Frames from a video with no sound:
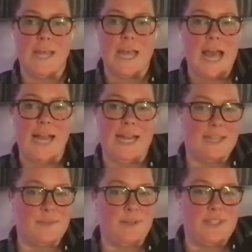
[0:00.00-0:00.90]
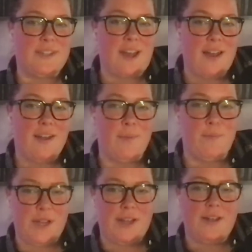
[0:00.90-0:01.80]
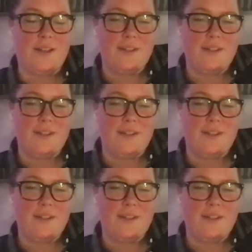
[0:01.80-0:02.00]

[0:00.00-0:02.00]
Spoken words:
I can't speak to that, not being